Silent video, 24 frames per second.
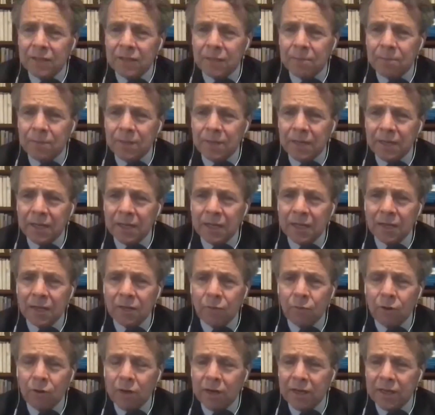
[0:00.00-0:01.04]
not to the
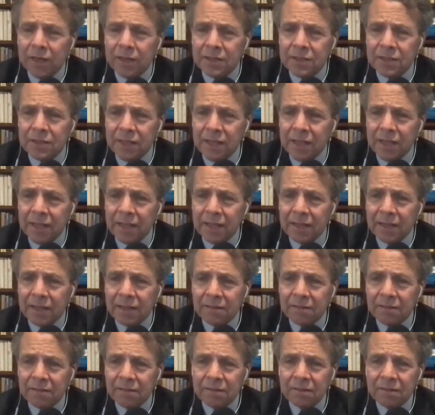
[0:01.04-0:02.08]
Pentagon, why is
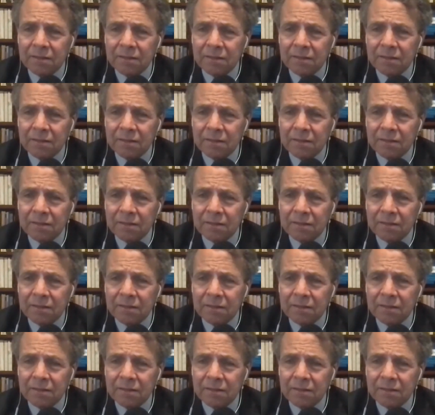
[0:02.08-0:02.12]
that?